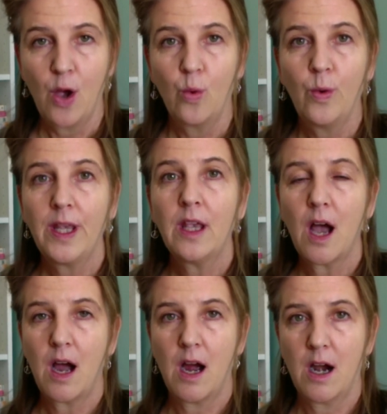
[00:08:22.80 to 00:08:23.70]
We
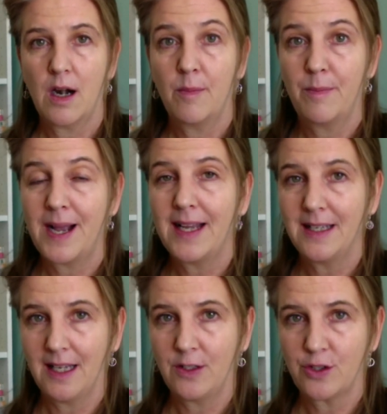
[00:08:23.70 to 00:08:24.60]
are by
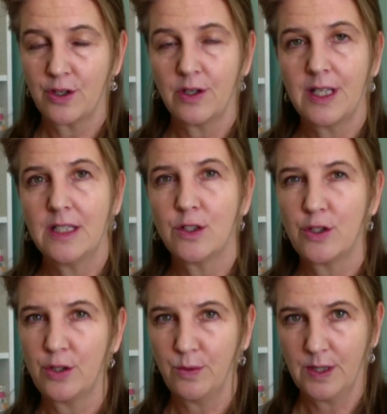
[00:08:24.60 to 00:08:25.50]
nature
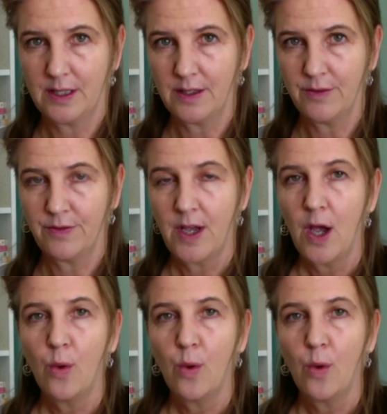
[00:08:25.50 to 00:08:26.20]
intuitive.